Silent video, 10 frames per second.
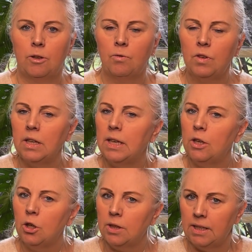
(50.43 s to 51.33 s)
Feeling,
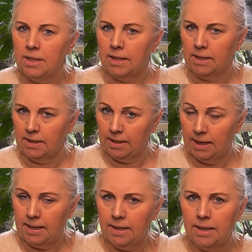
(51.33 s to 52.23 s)
not thinking,
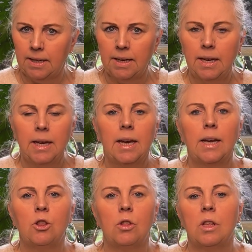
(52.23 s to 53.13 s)
yeah?
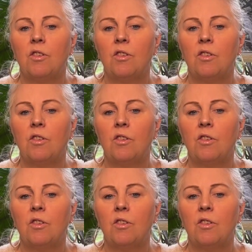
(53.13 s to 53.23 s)
And